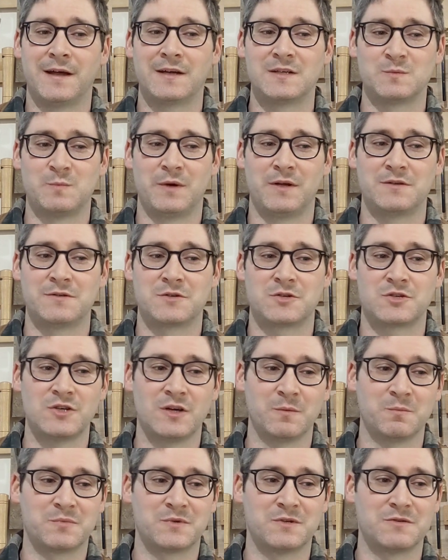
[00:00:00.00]
has been
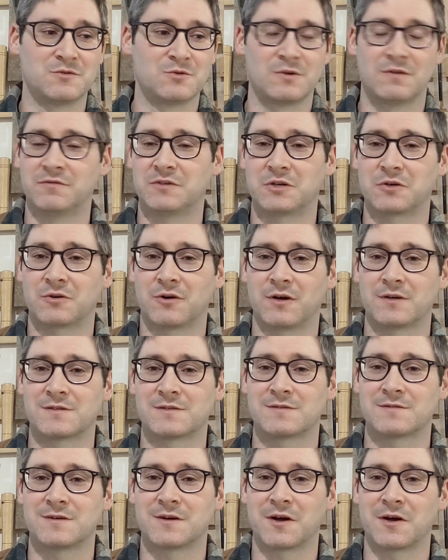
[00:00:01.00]
shipped and driven
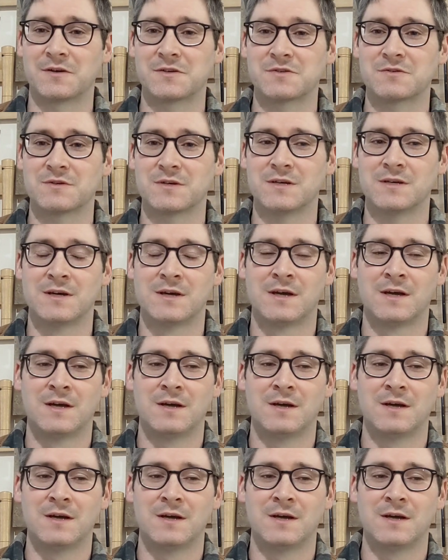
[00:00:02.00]
across the country